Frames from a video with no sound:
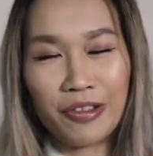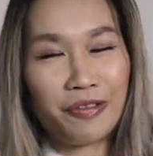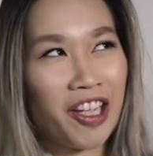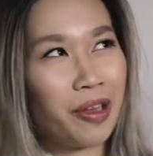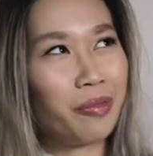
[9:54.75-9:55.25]
for
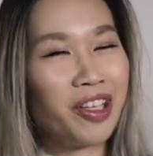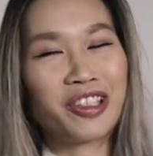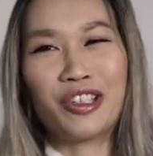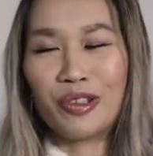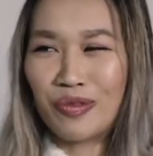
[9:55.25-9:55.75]

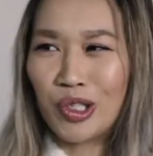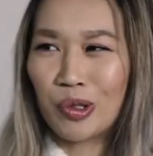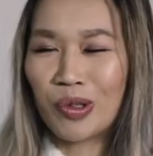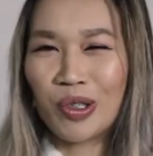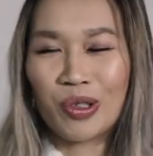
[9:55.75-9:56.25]
families,
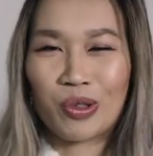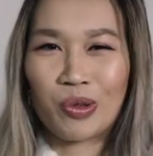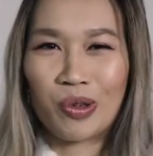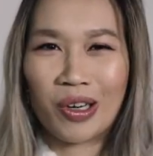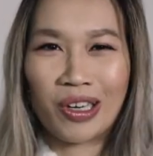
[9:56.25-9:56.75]
individuals,
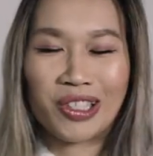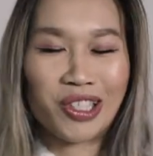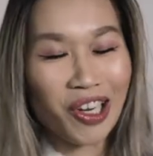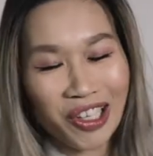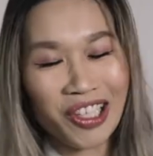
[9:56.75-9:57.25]
or
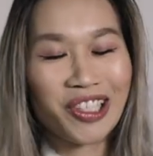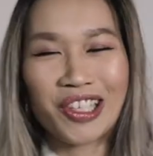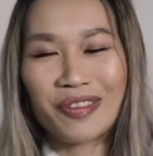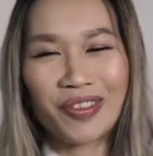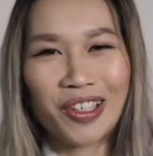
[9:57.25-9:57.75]
stocking
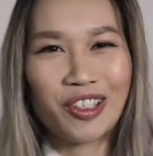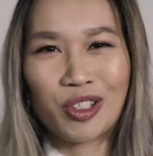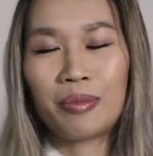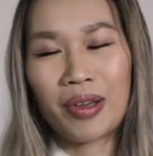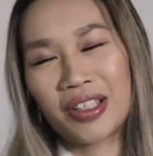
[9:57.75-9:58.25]

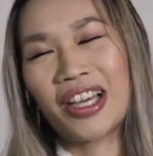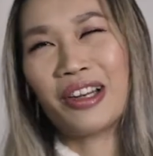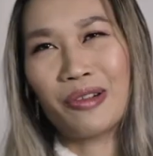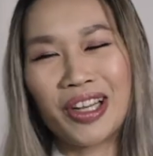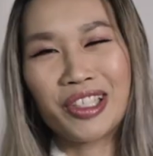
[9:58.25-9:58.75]
stuffers because I had
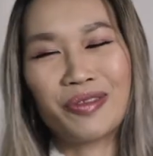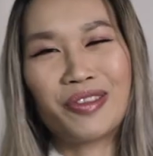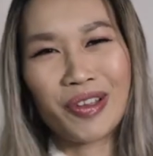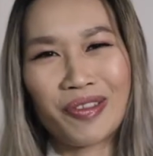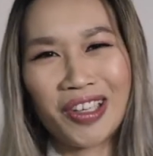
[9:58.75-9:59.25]
a range of
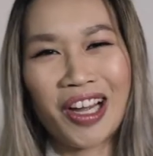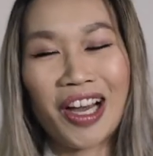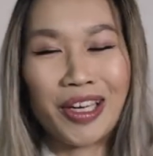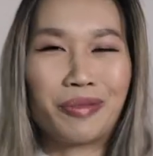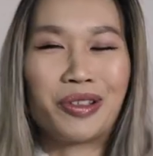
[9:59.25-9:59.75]
different
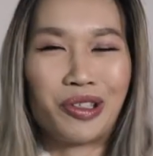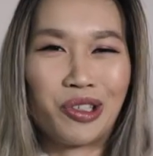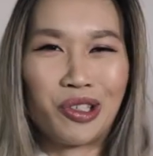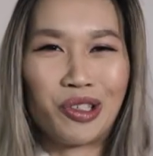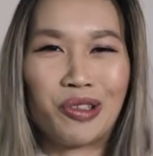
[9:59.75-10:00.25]
items to
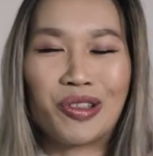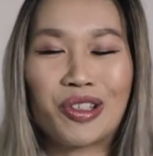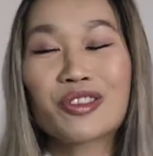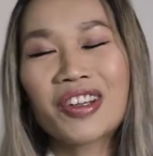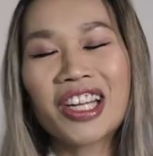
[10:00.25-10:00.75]
show you in
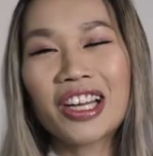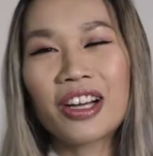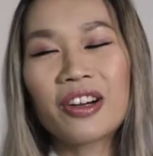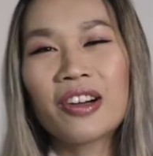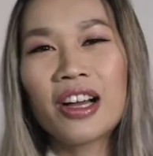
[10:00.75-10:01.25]
this video.